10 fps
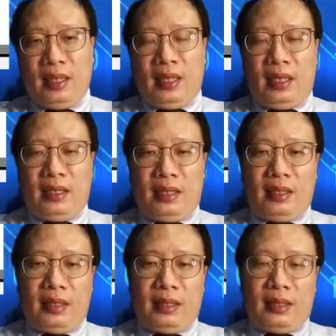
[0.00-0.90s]
And
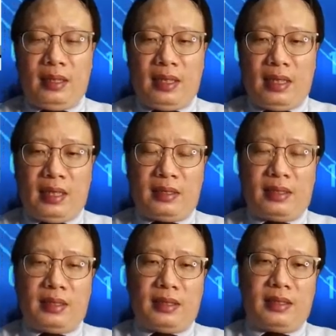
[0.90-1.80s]
then the
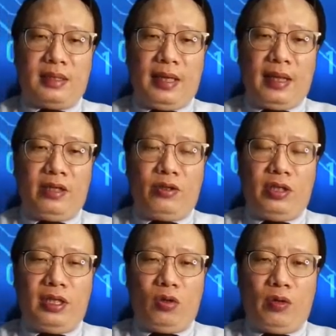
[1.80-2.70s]
last thing you
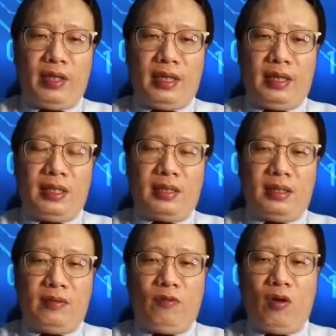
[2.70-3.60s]
need to look at is
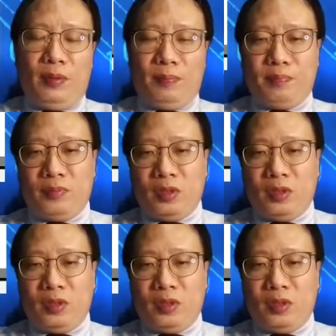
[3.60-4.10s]
the volume.